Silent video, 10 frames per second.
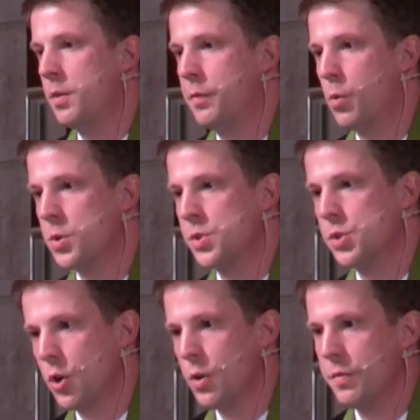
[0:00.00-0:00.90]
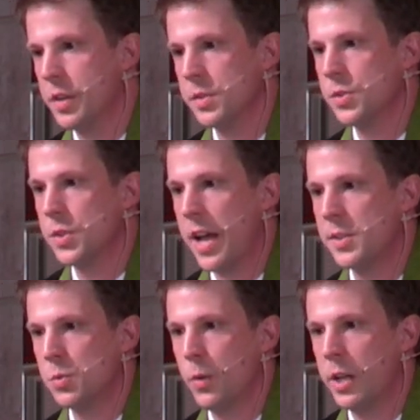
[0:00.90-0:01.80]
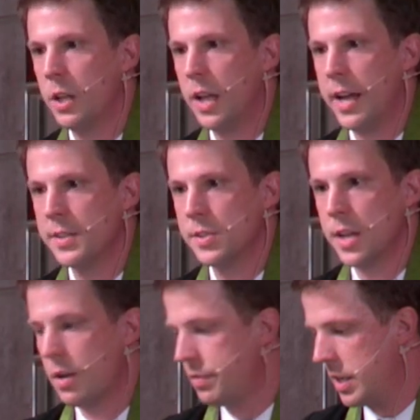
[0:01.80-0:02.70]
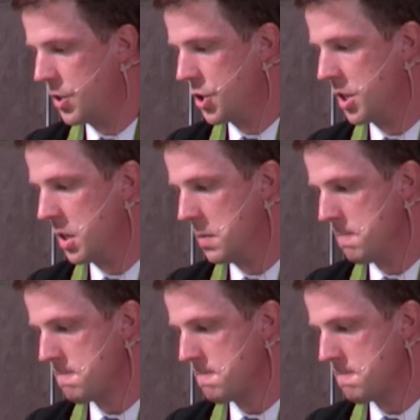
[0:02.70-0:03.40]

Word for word: for service as well as salvation.